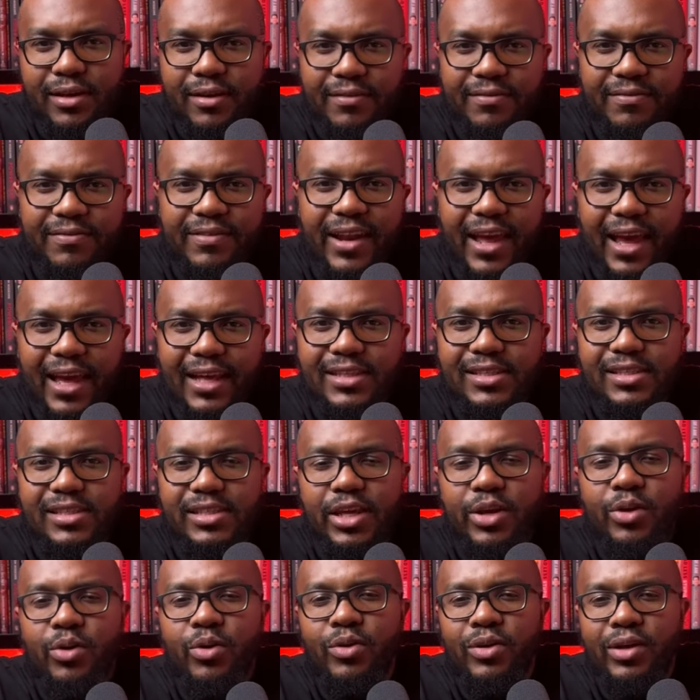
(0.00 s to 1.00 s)
flats,
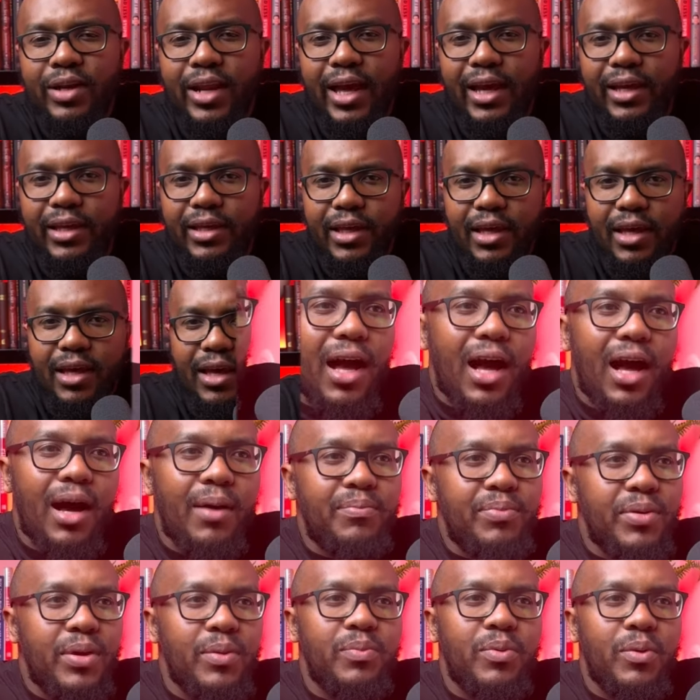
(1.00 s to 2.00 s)
they don't like
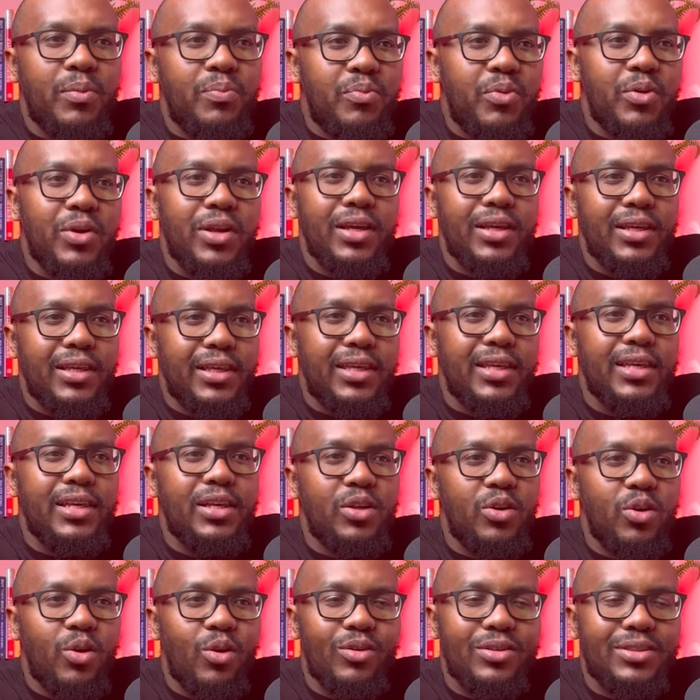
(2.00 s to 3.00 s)
people putting
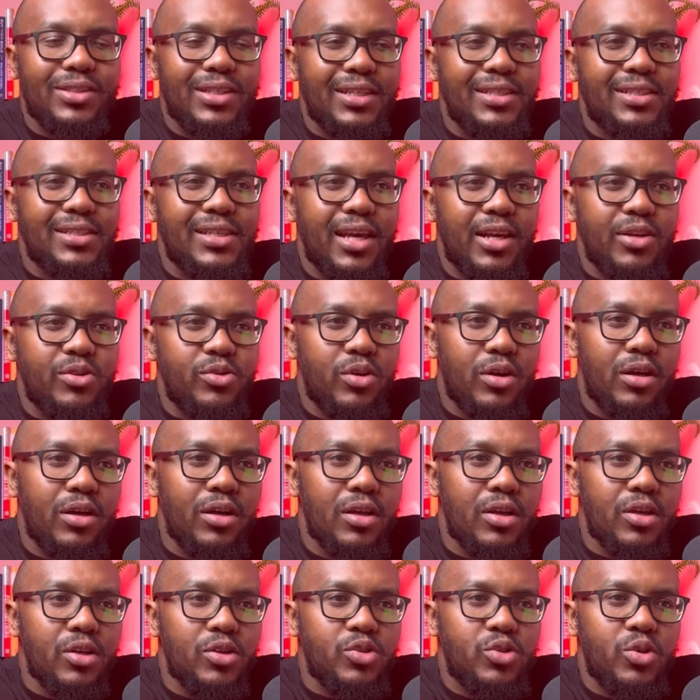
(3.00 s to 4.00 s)
key locks, etc.
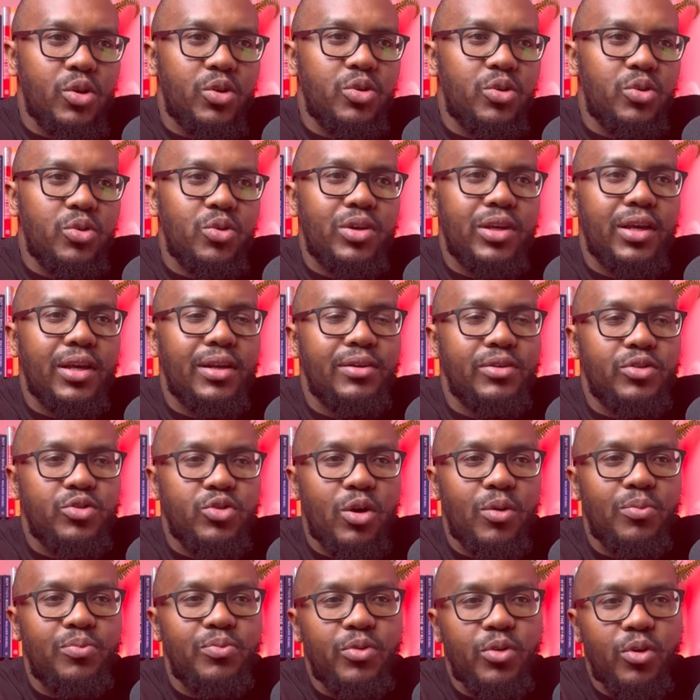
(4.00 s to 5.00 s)
So you can
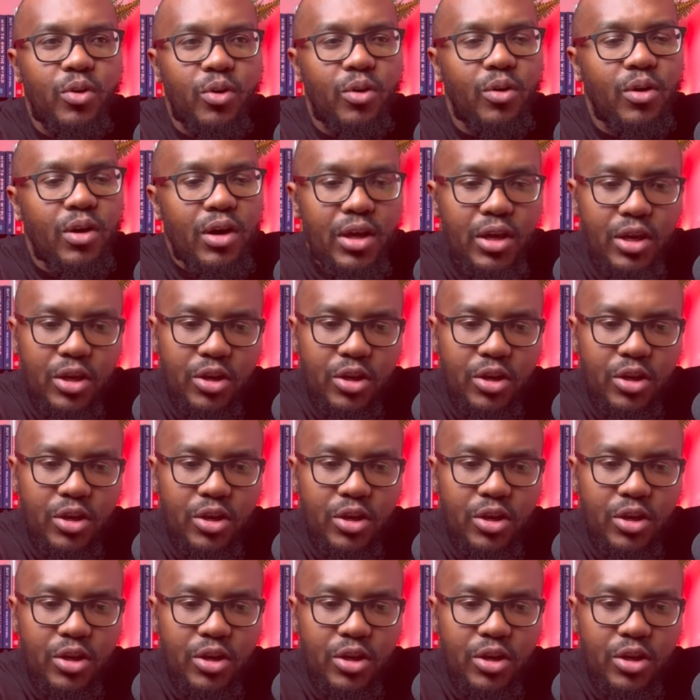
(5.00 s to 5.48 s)
drop your